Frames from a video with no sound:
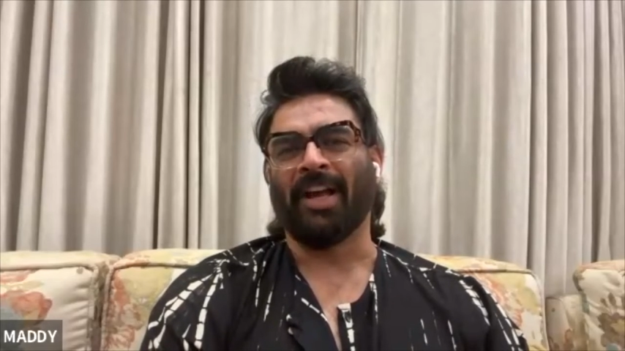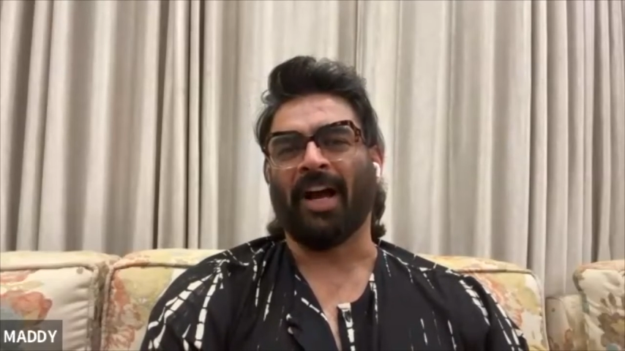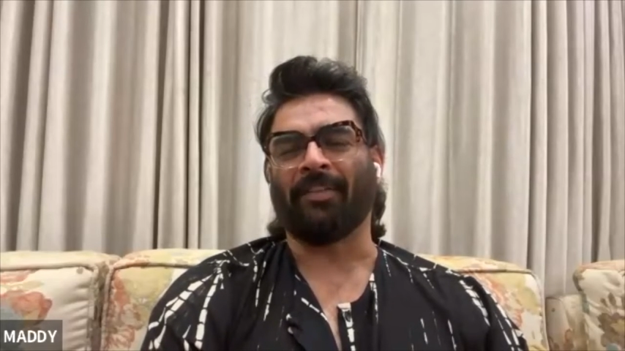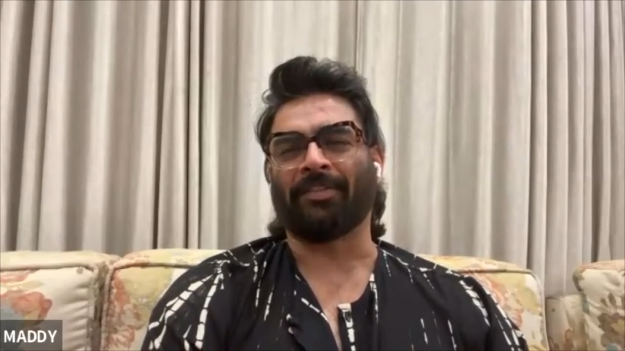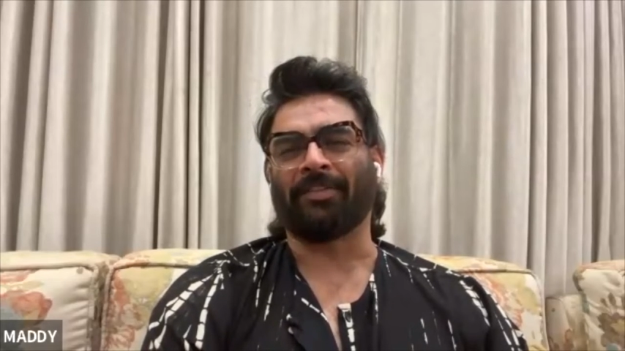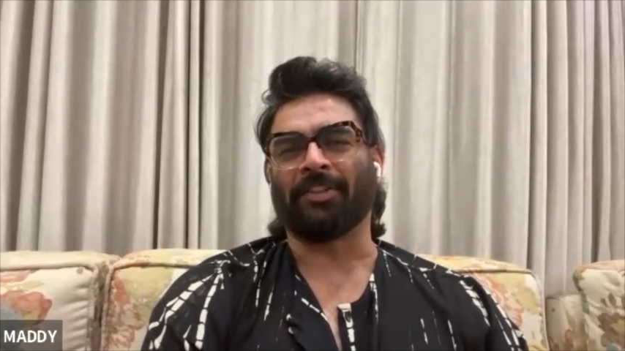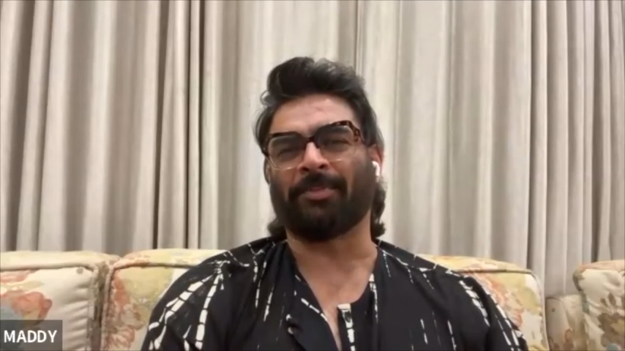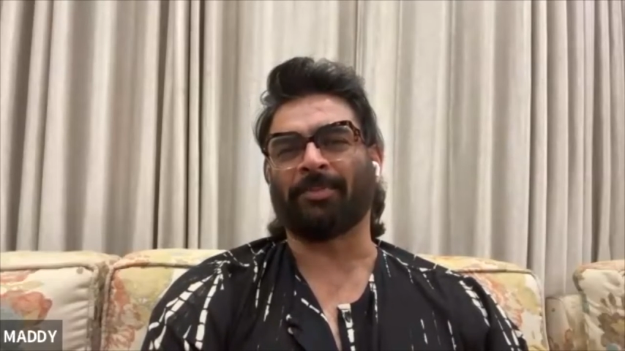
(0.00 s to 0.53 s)

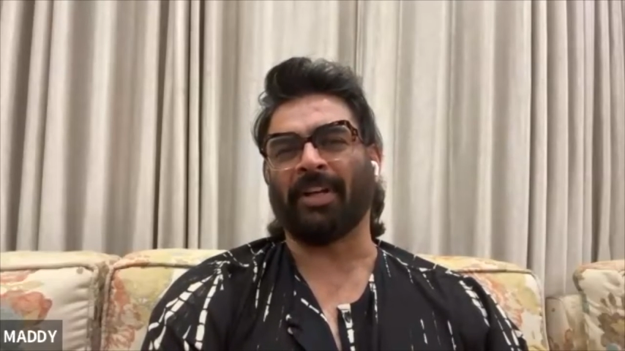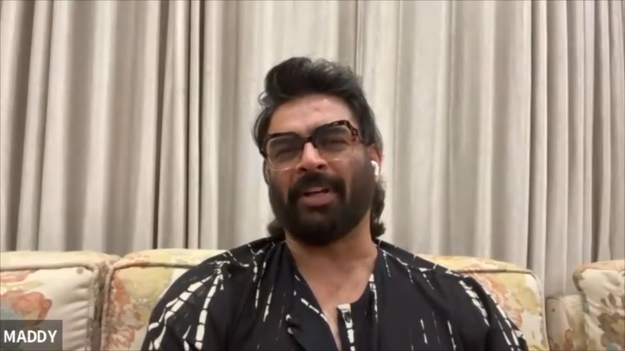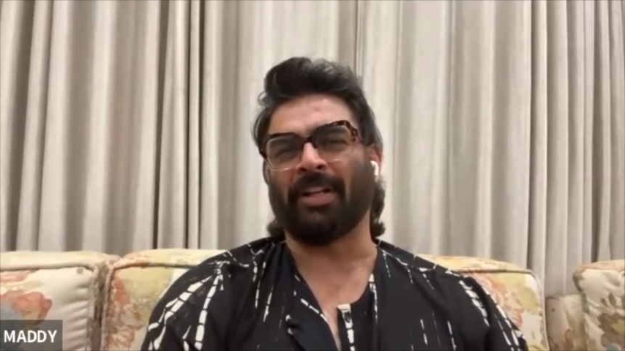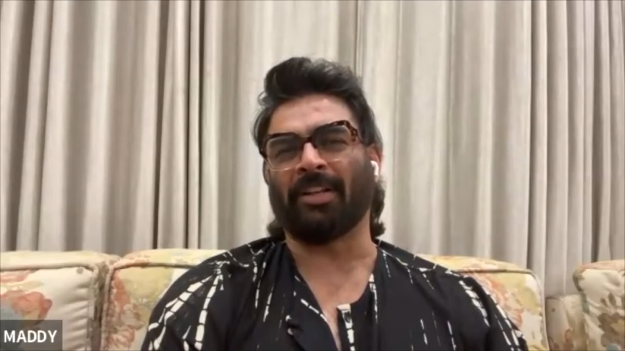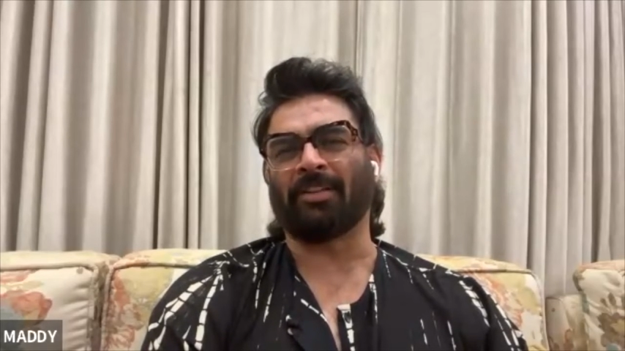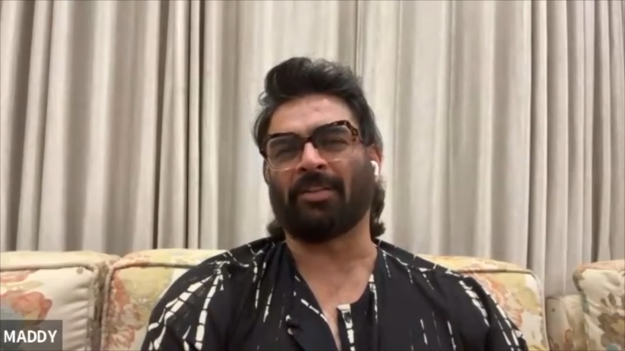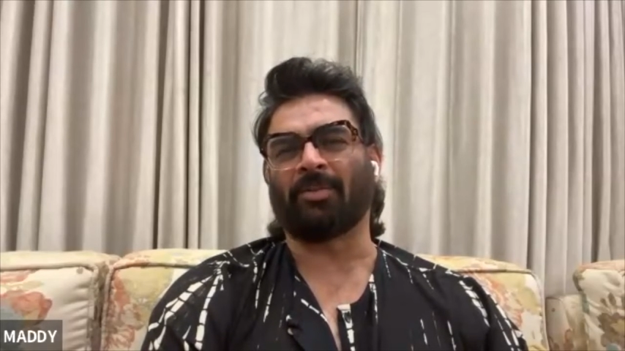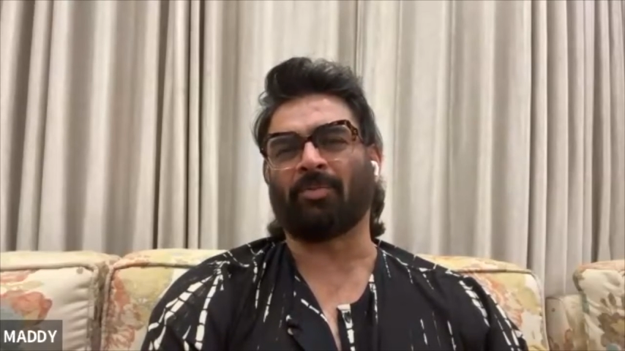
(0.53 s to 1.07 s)
after
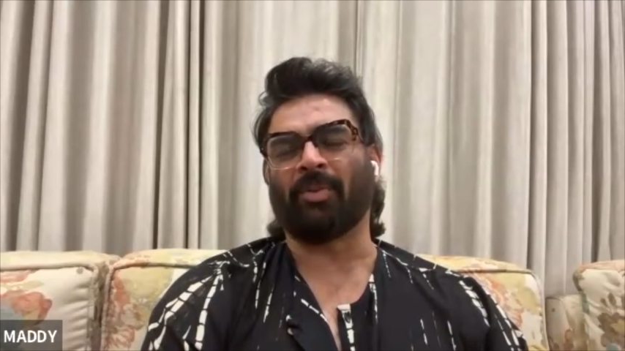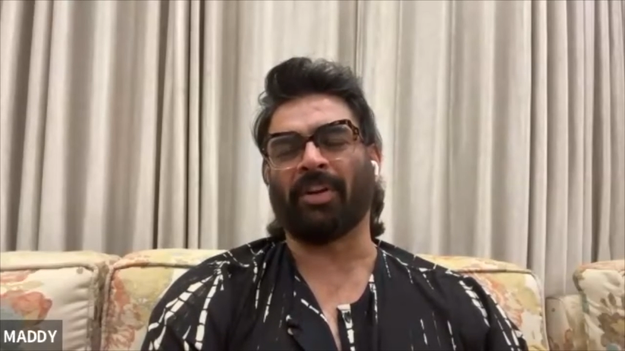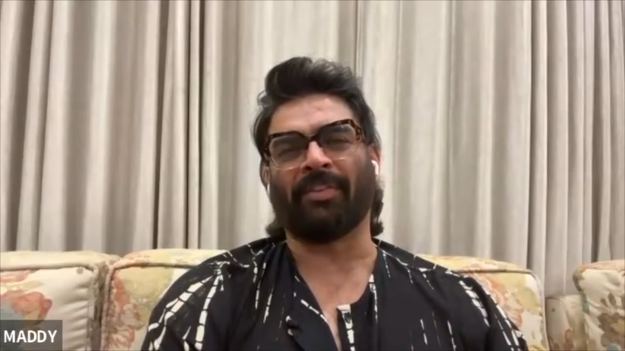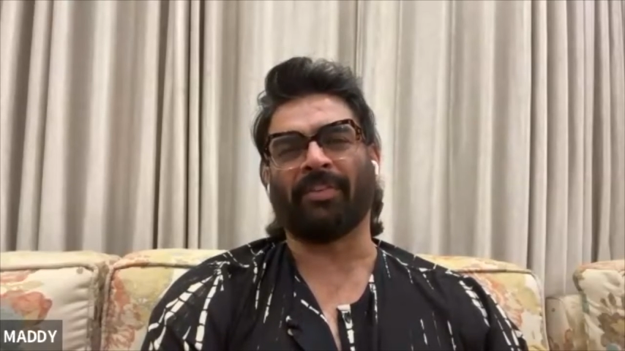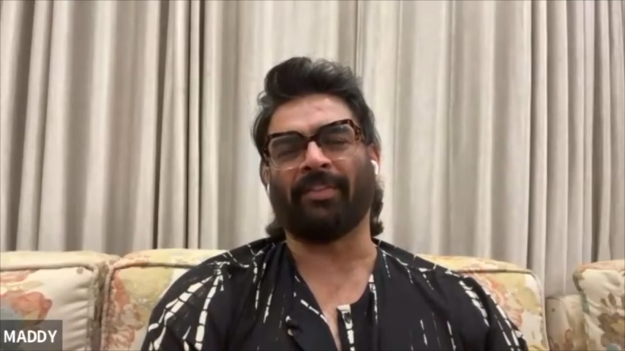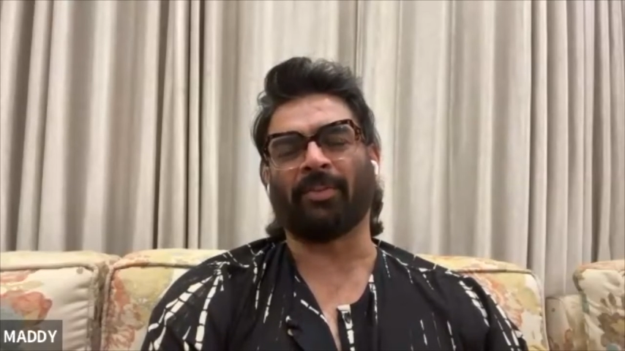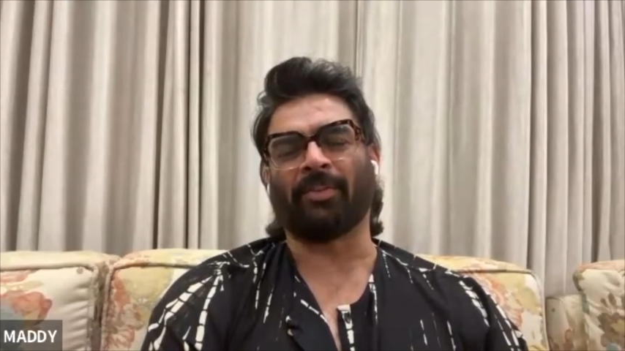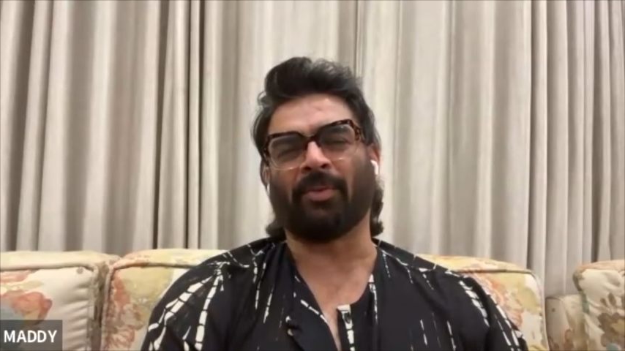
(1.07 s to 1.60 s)
spending
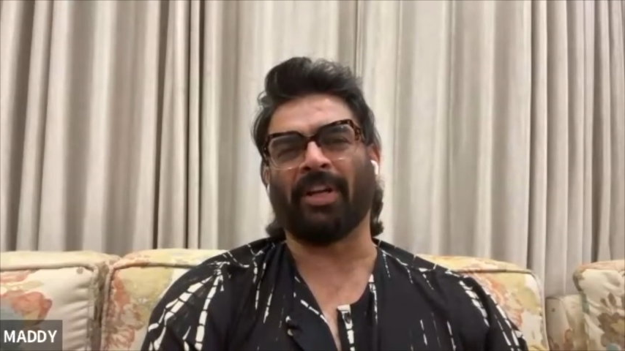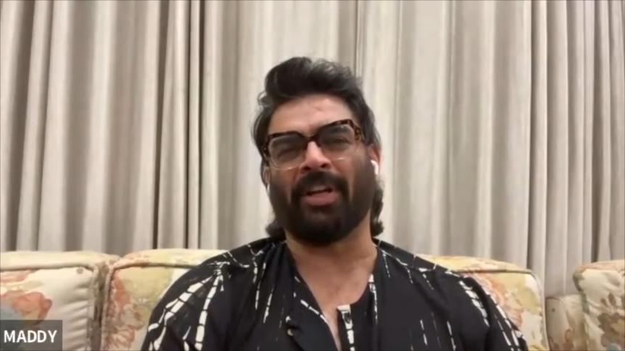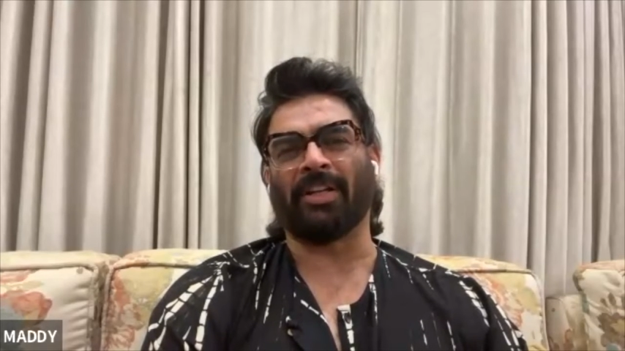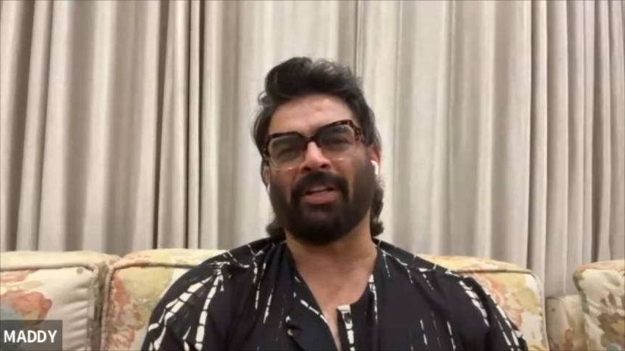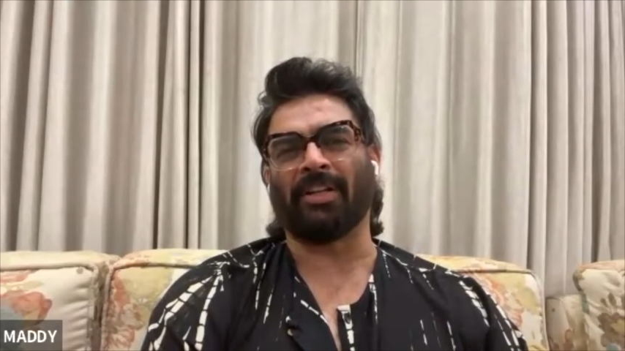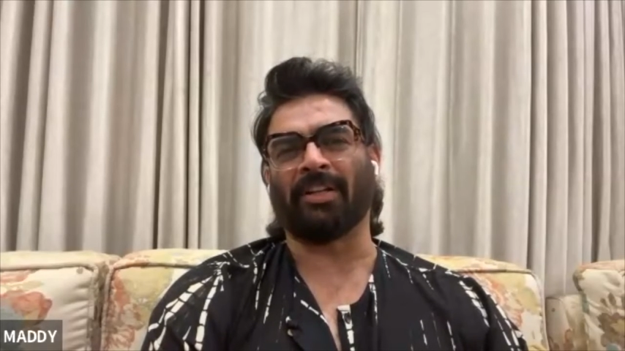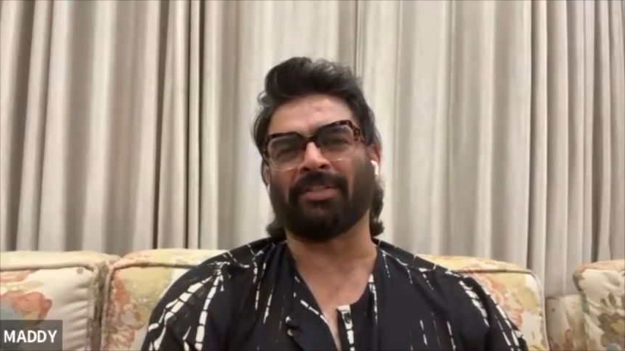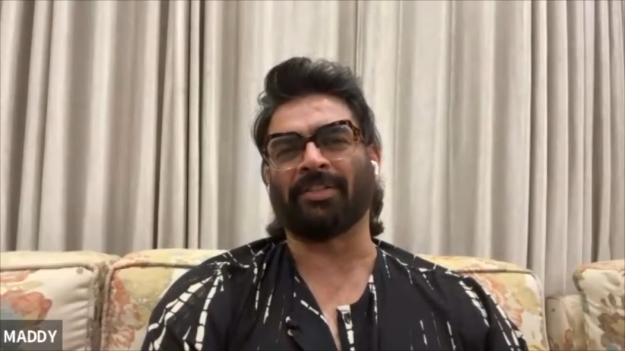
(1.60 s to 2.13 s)
twenty-five, twenty-eight
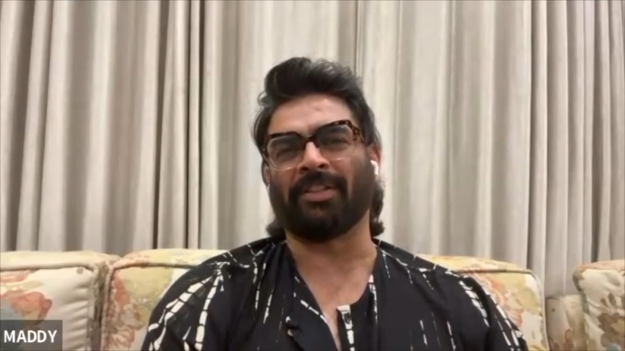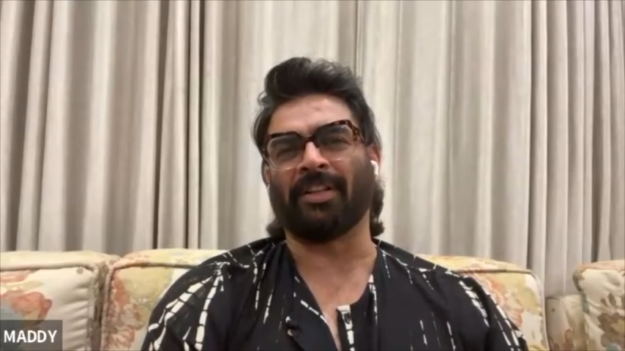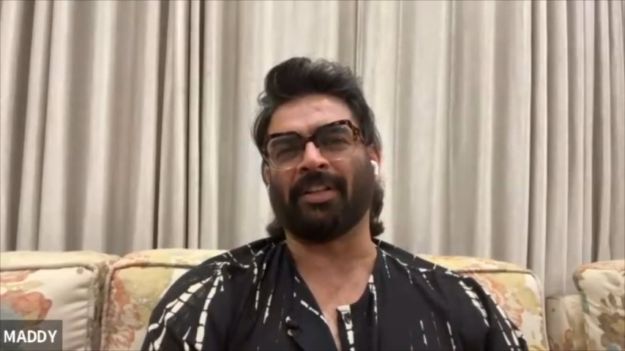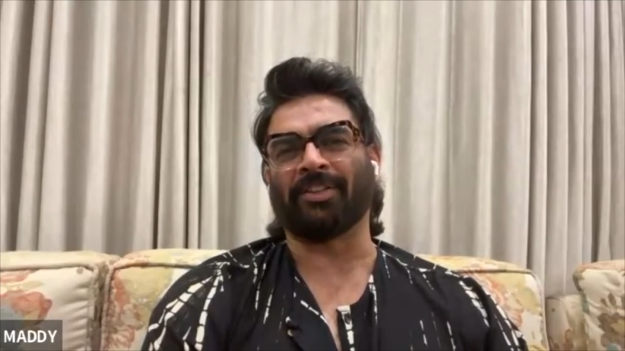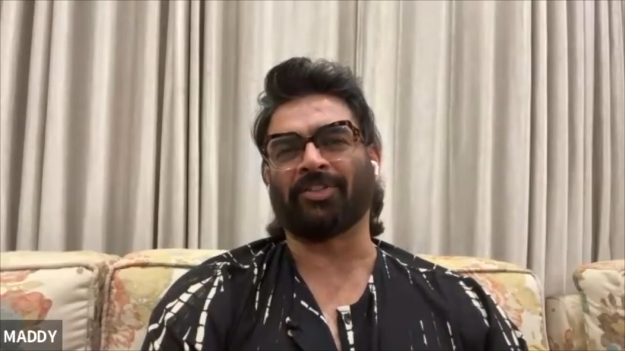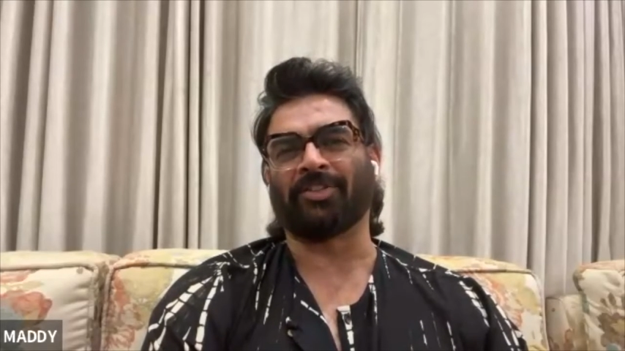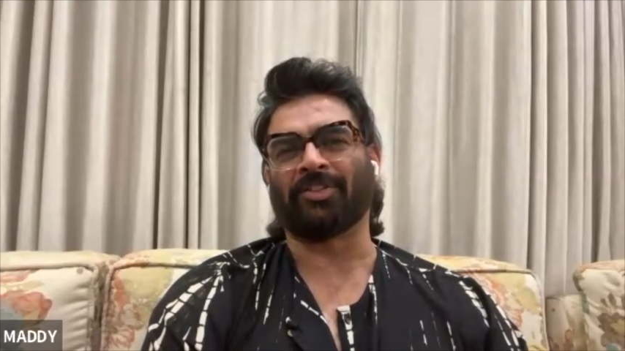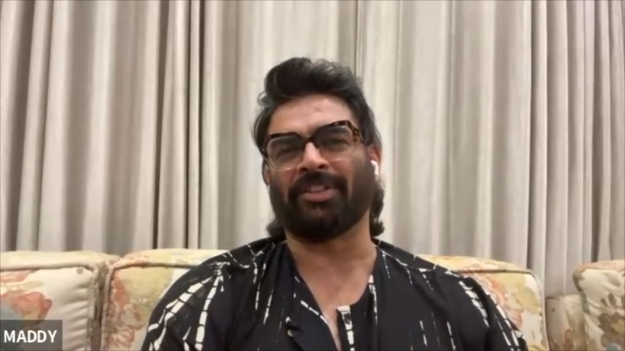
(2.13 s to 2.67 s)
years in the
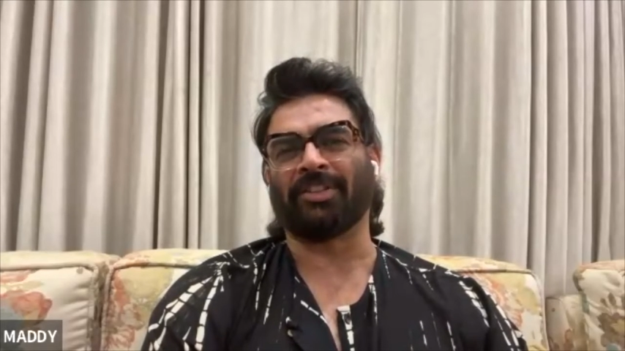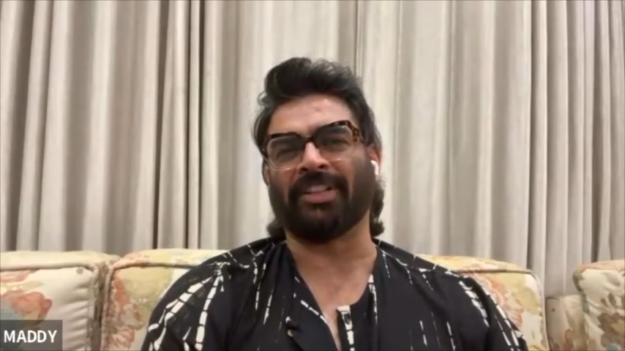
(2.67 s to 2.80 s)
industry,